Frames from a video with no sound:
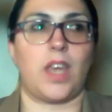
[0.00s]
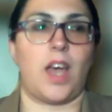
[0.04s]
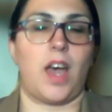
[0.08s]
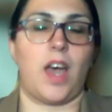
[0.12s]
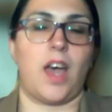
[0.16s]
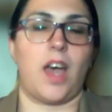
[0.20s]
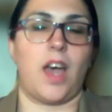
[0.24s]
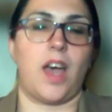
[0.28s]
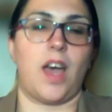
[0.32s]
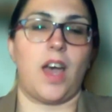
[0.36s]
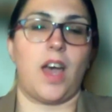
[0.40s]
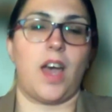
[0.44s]

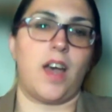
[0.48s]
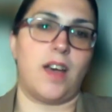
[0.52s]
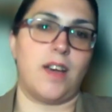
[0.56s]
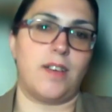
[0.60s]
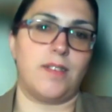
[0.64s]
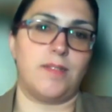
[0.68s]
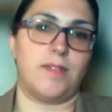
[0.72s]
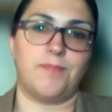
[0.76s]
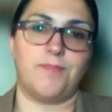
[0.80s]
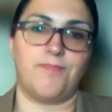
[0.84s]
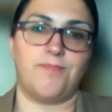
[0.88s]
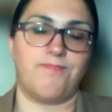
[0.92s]

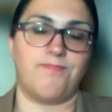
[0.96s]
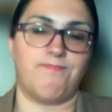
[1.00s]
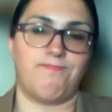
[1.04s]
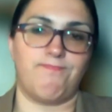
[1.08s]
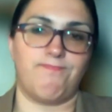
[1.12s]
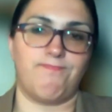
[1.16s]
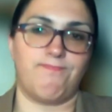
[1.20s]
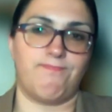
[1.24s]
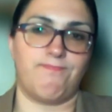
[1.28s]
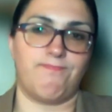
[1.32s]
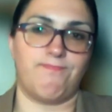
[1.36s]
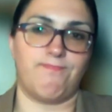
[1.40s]
uh,
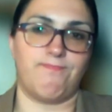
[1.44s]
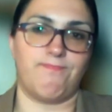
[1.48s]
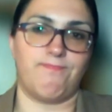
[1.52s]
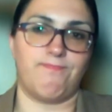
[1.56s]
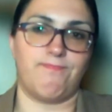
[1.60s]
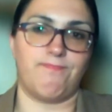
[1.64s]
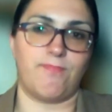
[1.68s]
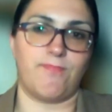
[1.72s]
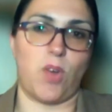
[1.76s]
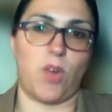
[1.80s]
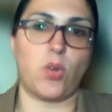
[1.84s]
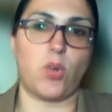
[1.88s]

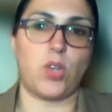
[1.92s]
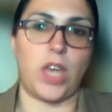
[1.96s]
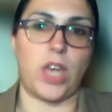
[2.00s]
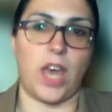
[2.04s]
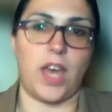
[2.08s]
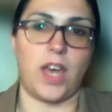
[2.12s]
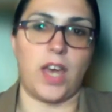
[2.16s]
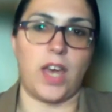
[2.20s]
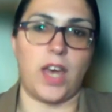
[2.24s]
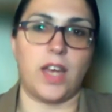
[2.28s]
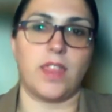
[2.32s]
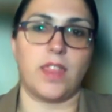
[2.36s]

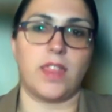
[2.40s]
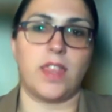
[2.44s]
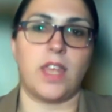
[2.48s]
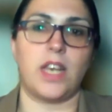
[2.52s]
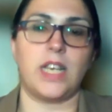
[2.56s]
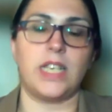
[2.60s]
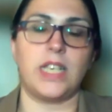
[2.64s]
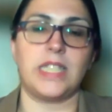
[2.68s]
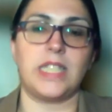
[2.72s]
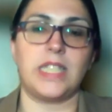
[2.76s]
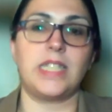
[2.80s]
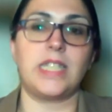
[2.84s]
okay,
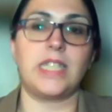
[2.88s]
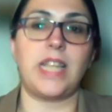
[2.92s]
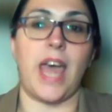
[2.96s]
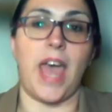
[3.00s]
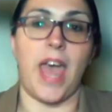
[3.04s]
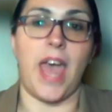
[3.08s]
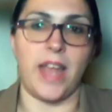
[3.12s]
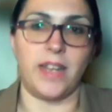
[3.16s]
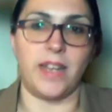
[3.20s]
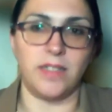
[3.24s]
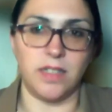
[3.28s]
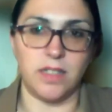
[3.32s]
there is a
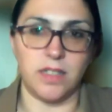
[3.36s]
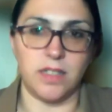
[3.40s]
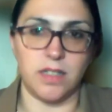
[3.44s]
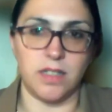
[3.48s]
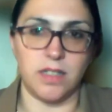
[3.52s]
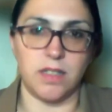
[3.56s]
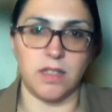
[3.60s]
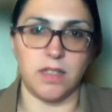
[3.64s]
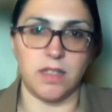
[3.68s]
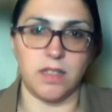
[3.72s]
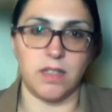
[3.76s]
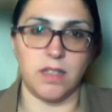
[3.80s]
ten.
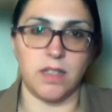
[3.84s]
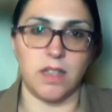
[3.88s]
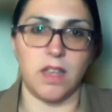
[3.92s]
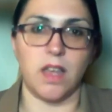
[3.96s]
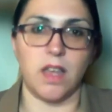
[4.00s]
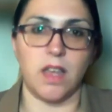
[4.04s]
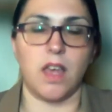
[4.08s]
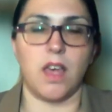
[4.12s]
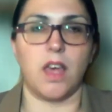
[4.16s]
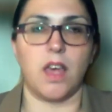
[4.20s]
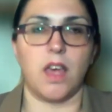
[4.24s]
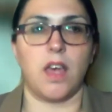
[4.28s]

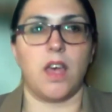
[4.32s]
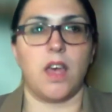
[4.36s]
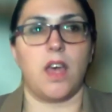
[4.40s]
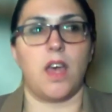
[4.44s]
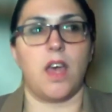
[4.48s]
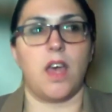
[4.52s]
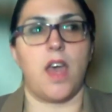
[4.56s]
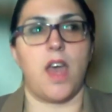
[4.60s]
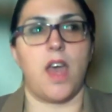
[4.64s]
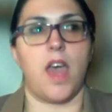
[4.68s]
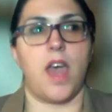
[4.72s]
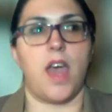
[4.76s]

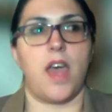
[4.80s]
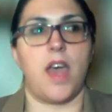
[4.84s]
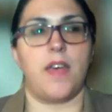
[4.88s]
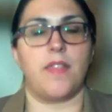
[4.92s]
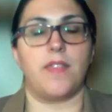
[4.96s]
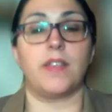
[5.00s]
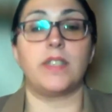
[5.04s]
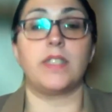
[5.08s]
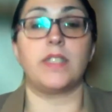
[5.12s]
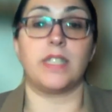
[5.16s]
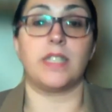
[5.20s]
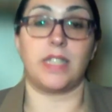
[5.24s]
Uh,
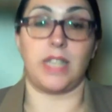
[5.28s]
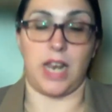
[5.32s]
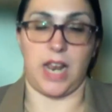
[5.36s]
there's a